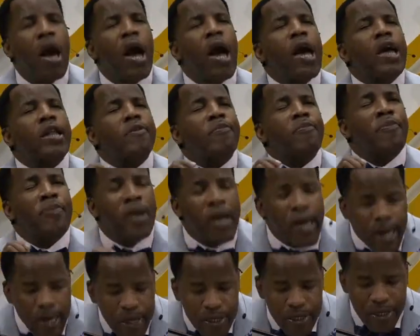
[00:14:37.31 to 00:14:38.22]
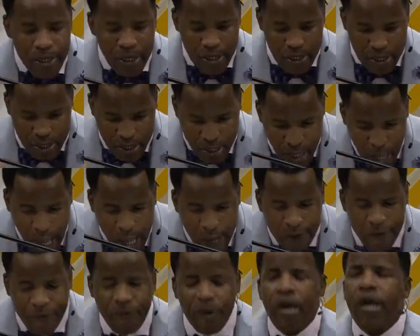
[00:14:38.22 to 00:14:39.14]
and placed his
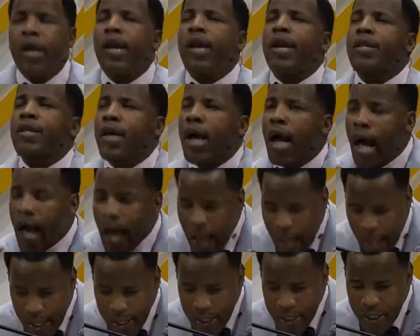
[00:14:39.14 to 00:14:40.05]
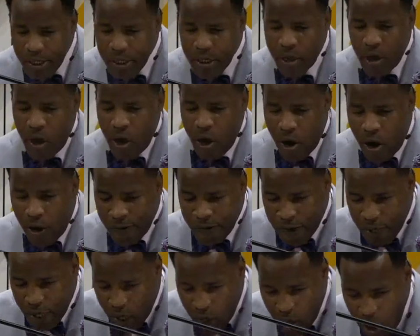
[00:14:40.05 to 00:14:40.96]
life in the hands
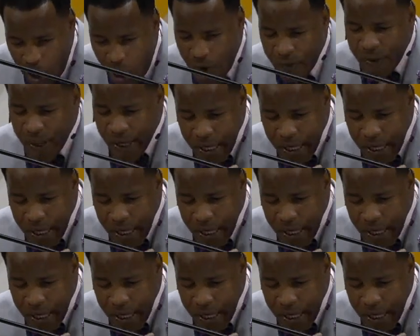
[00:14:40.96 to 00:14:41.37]
of the, of the